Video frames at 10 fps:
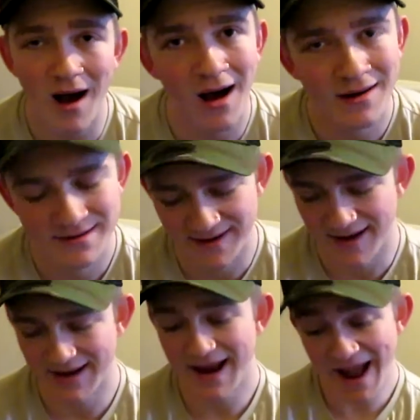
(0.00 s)
Hunter,
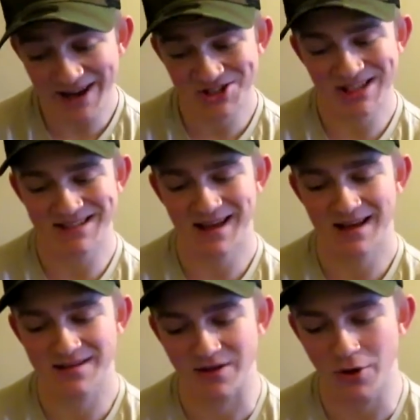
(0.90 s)
and he actually
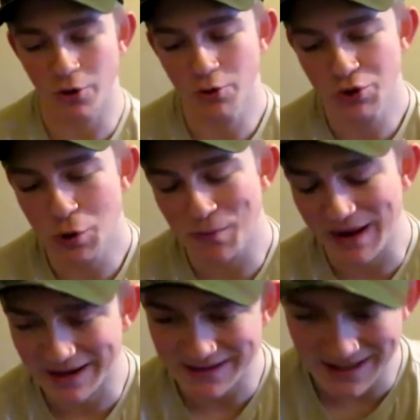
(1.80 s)
says, "Who's your
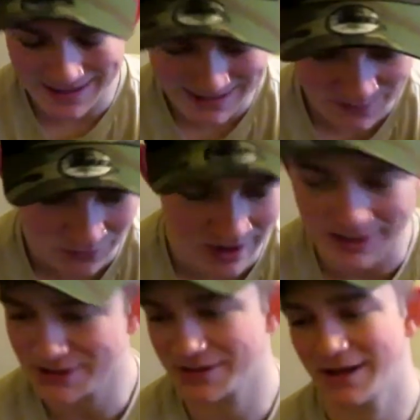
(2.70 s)
biggest
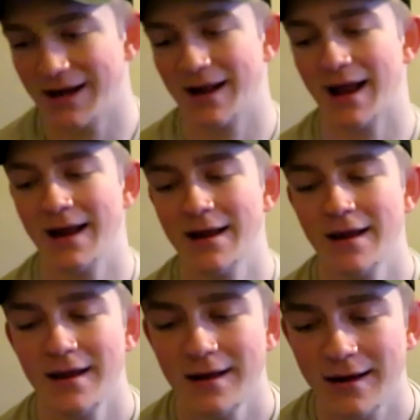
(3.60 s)
inspiration?" Okay.
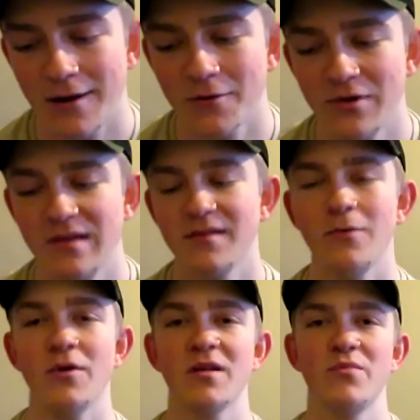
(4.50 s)
Now the reason
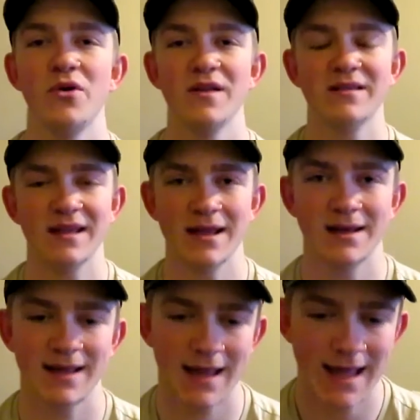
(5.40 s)
I wanted to put this
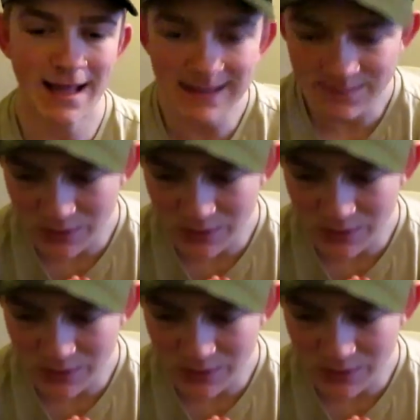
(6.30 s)
in is